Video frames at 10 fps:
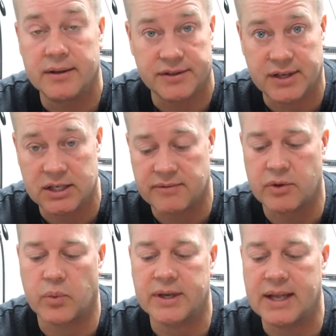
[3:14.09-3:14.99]
the size of
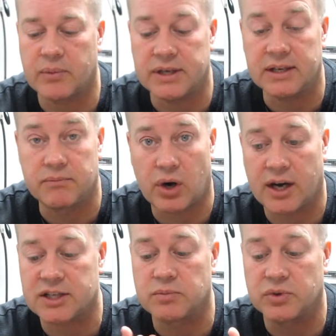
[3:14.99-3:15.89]
the ring that we need,
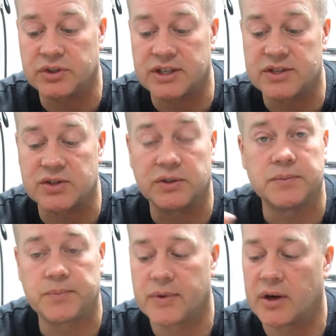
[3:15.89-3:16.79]
proximal, distal,
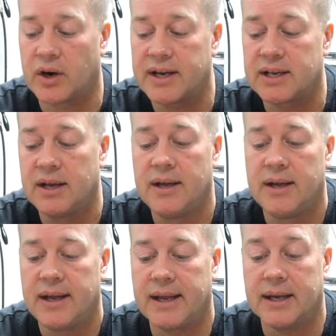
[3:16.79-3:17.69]
all right,
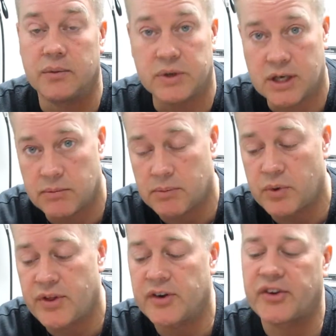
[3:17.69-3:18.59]
and we come up
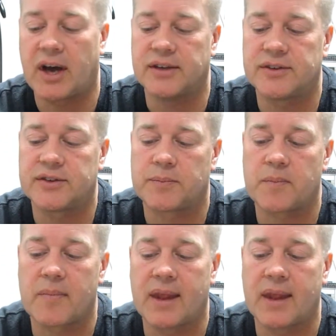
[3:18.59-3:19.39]
with our sizes.